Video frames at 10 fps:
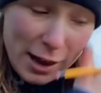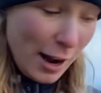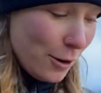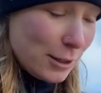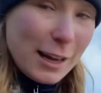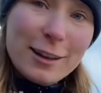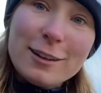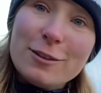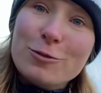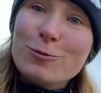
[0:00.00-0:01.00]
out and
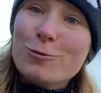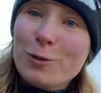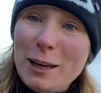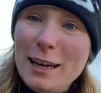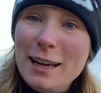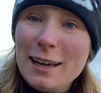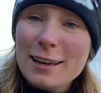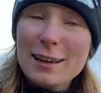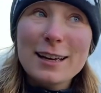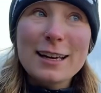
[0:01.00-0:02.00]
then
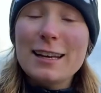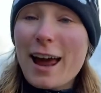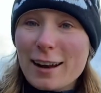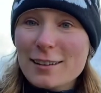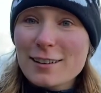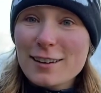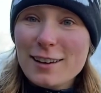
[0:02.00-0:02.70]
reconnect